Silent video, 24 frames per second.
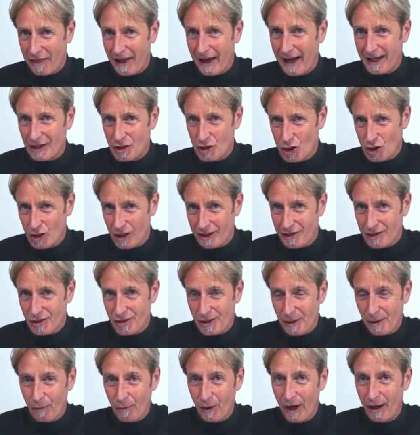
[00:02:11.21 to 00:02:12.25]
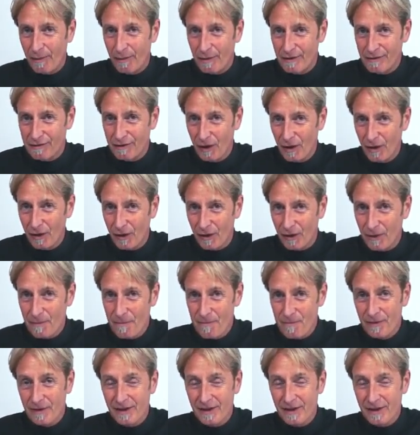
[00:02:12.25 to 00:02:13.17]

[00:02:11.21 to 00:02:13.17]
that shit somewhere before.